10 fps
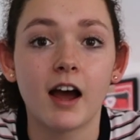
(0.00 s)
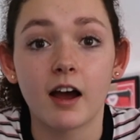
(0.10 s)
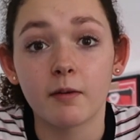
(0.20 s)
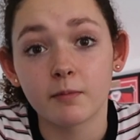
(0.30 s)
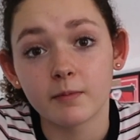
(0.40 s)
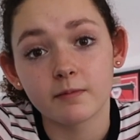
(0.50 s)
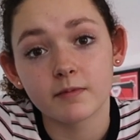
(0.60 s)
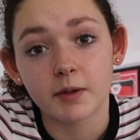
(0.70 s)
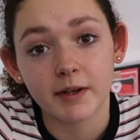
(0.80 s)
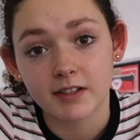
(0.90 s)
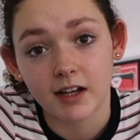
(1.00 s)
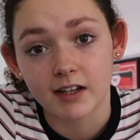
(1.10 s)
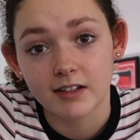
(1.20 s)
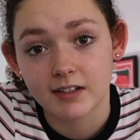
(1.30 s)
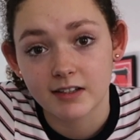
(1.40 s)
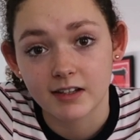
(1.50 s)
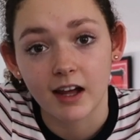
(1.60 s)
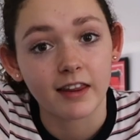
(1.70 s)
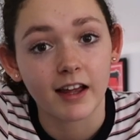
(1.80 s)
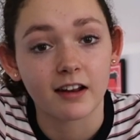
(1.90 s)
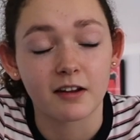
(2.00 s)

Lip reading: I'm so excited to start that,